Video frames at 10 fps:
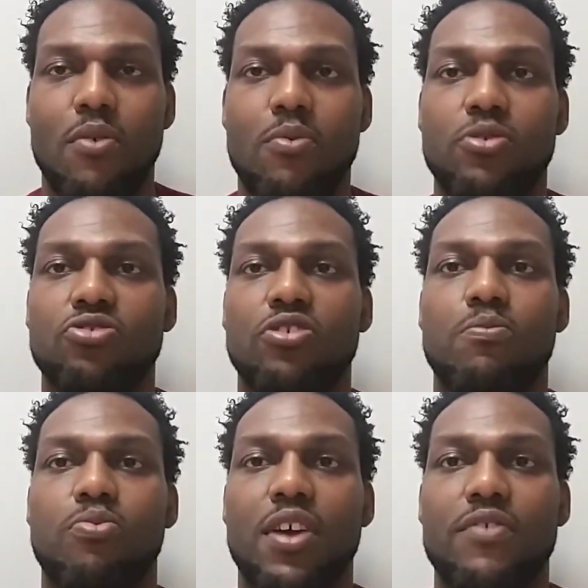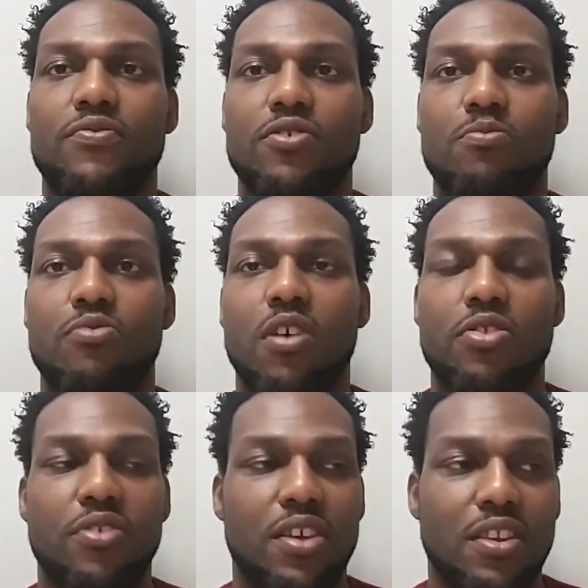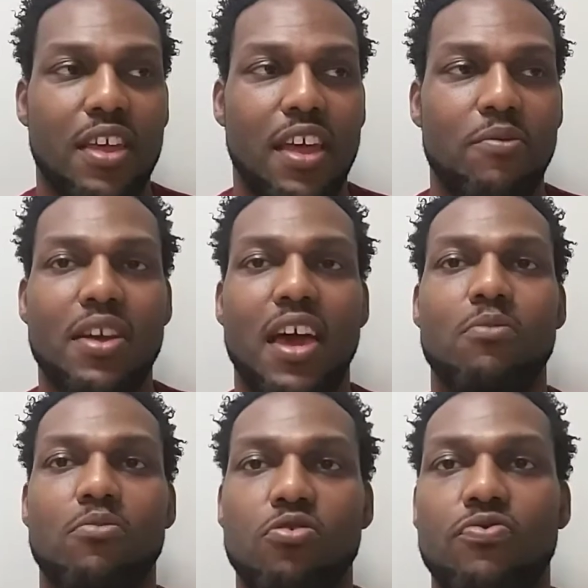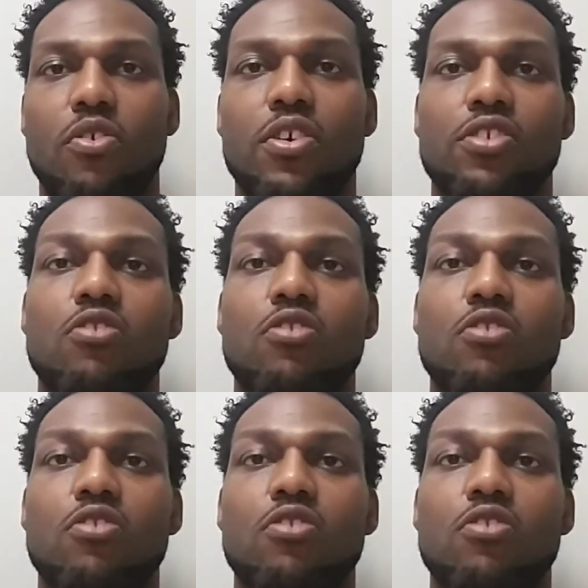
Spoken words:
well, we're just going to pray for the brother and then we kind of move on.